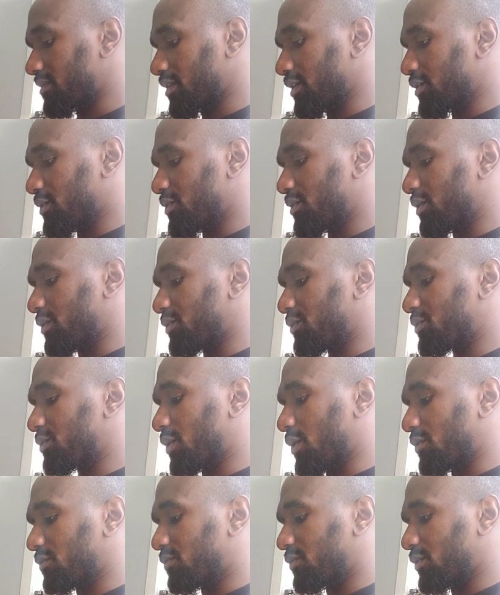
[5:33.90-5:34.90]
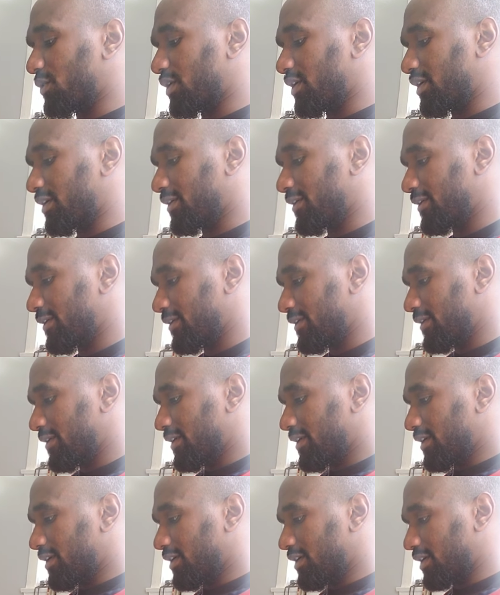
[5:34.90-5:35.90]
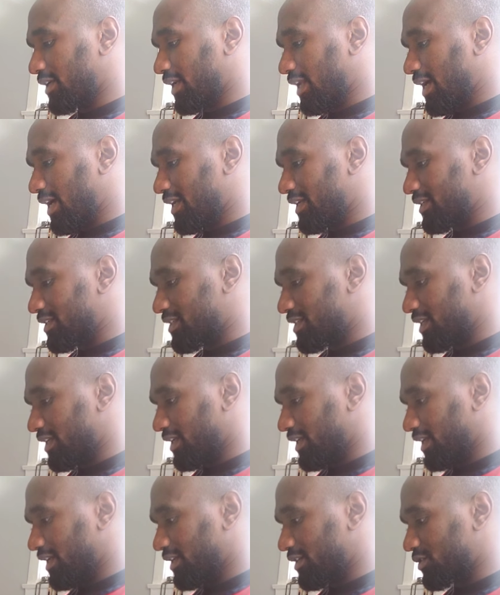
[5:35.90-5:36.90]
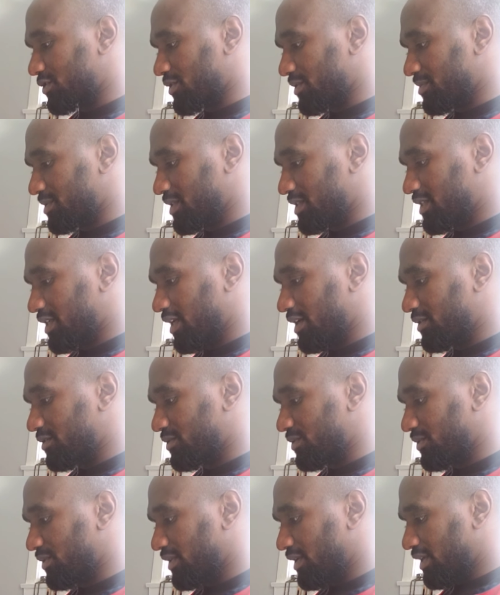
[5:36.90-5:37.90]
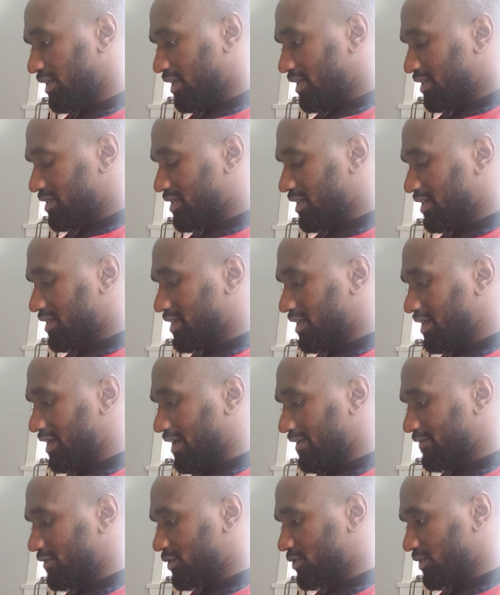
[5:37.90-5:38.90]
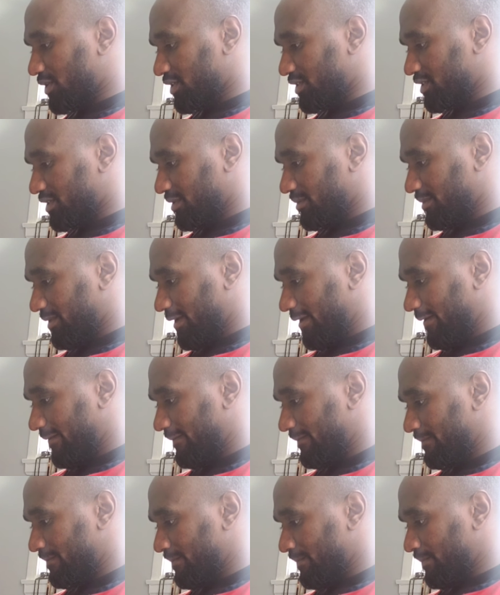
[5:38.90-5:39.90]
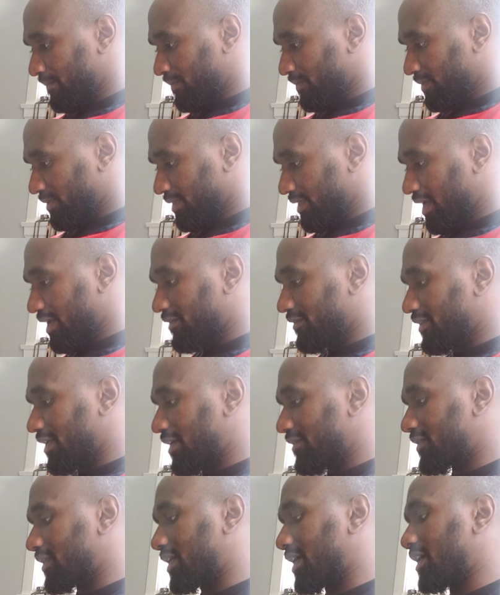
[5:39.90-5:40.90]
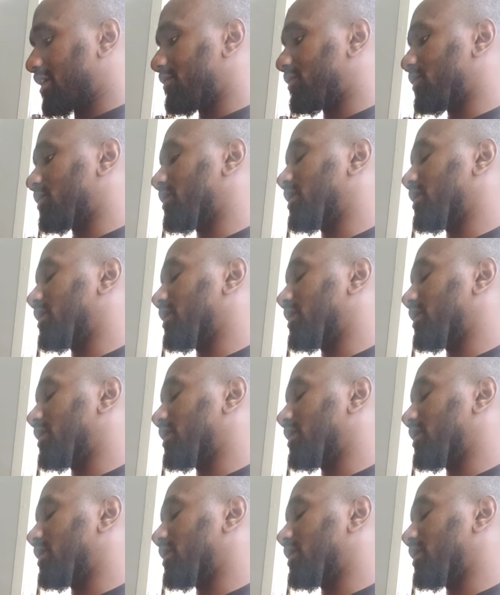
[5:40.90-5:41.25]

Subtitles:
you know, you go for it. Hook, line, and sink. And the scripture tell you to never trust them, man. They never gave you